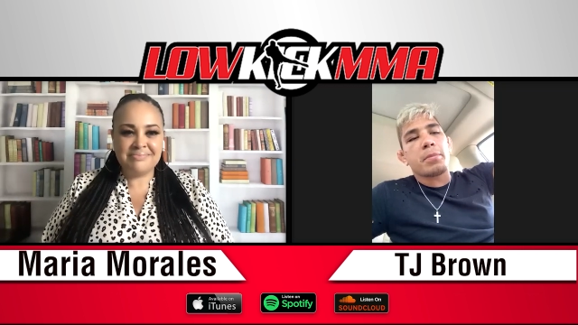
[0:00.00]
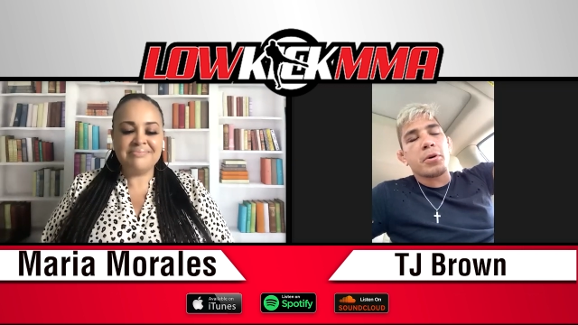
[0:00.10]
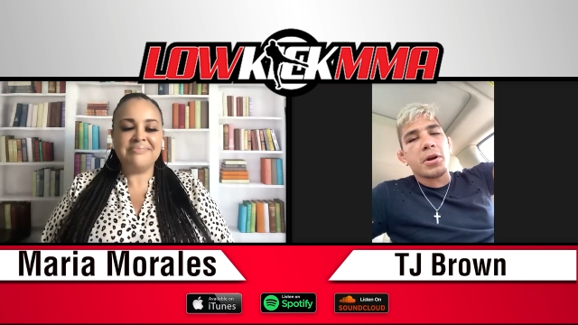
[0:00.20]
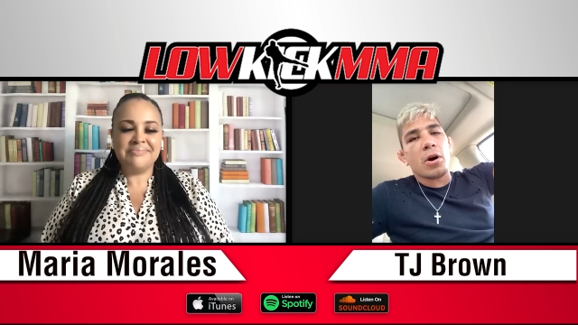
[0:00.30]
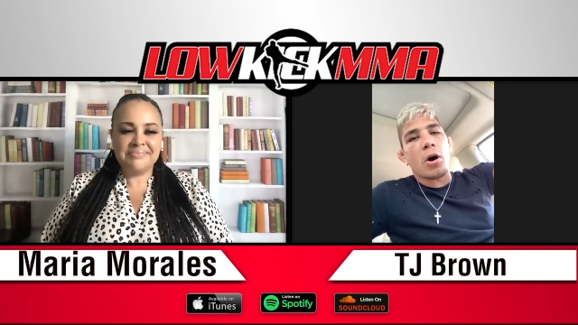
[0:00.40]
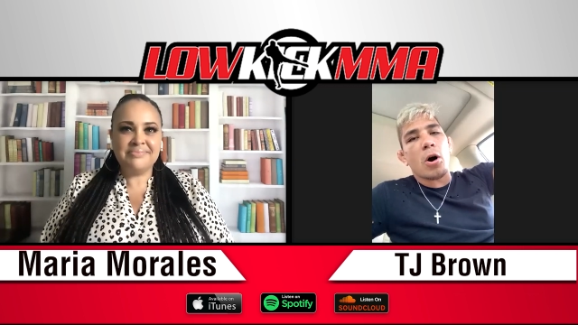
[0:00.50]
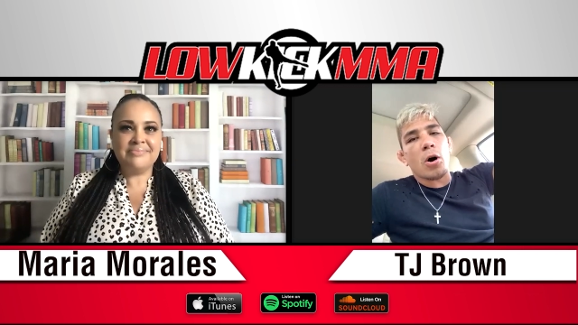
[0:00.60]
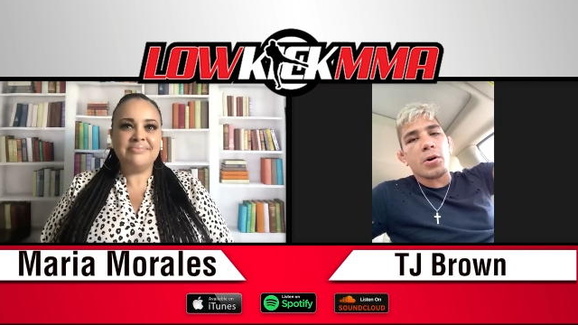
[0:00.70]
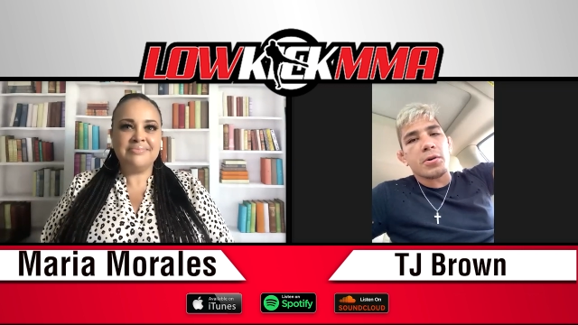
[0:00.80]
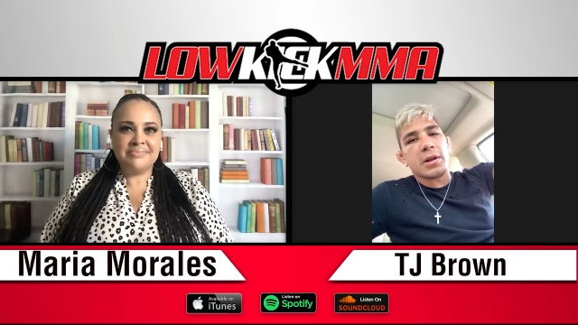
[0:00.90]
Speaker 1: putting our
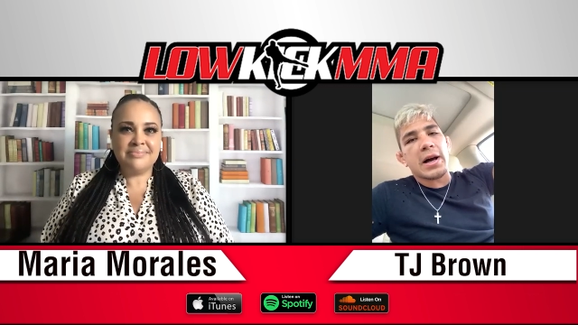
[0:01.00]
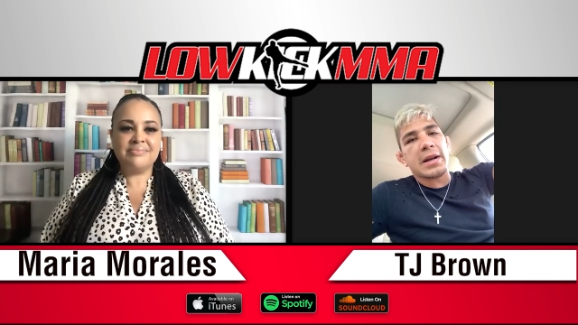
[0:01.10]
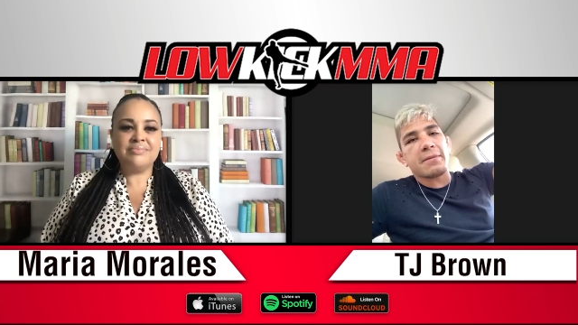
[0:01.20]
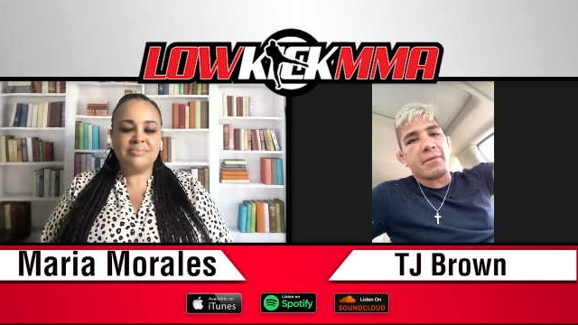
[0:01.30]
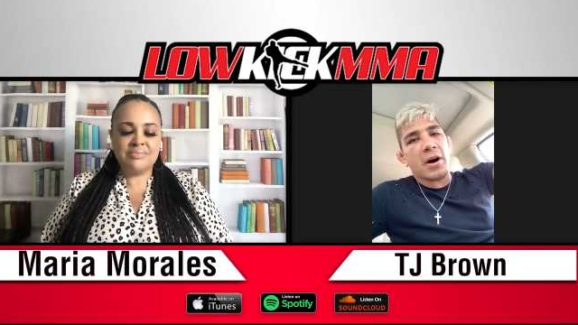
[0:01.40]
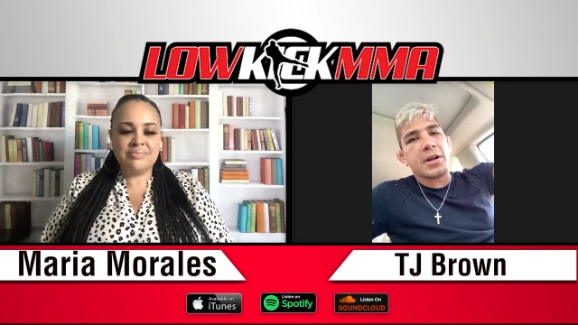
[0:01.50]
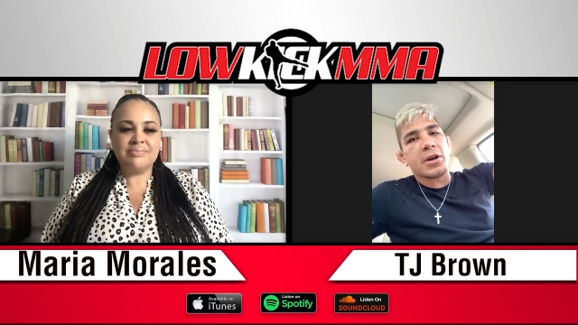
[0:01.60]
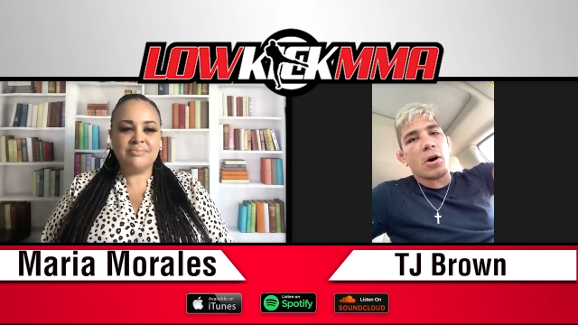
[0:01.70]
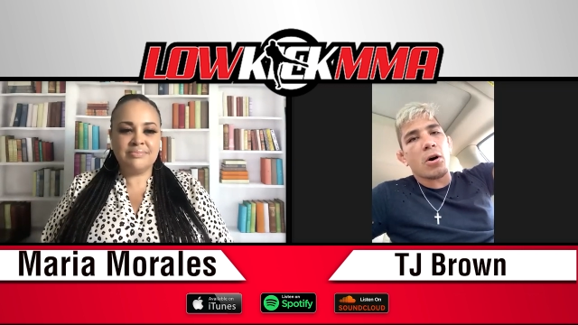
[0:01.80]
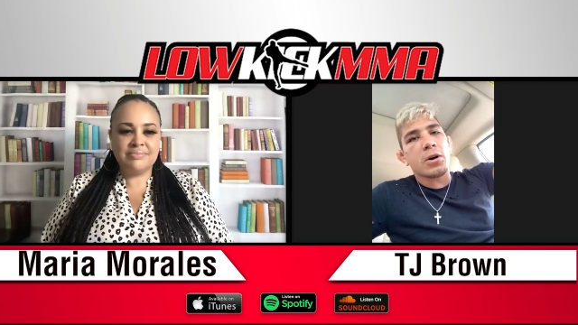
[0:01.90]
heart on the line and fighting
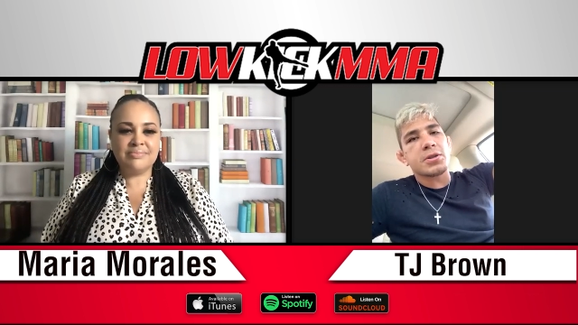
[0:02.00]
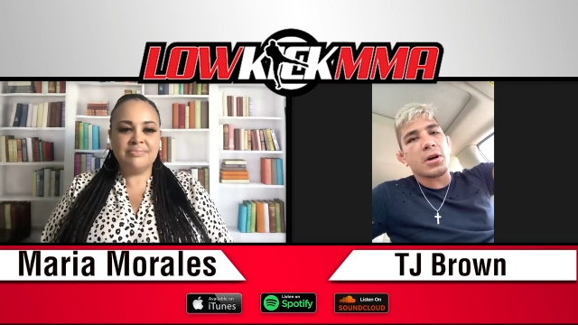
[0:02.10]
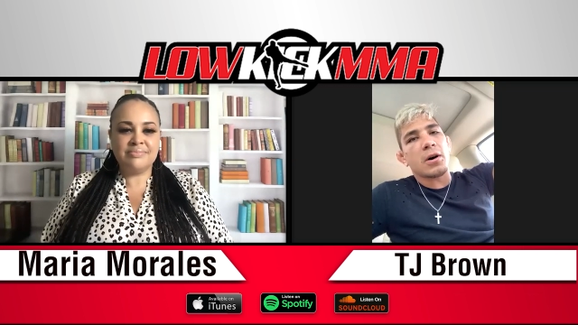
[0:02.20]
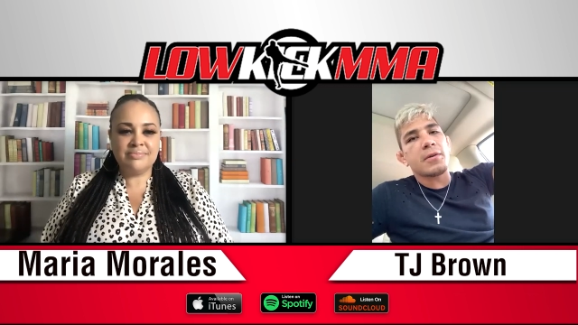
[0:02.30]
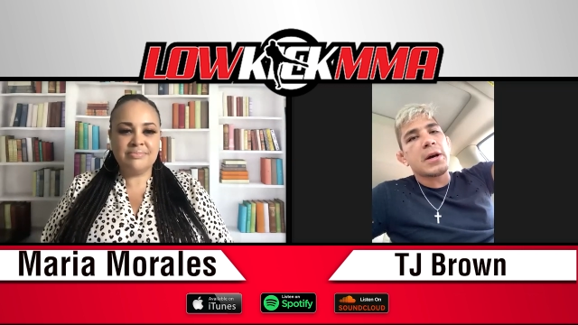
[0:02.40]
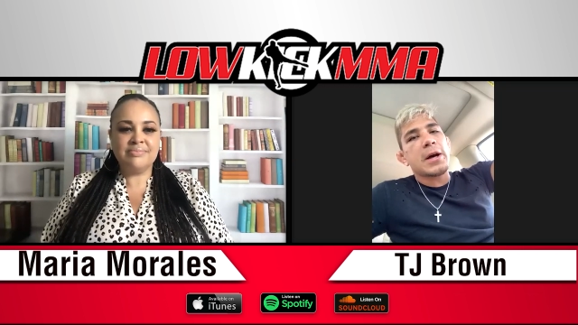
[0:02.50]
our hearts off?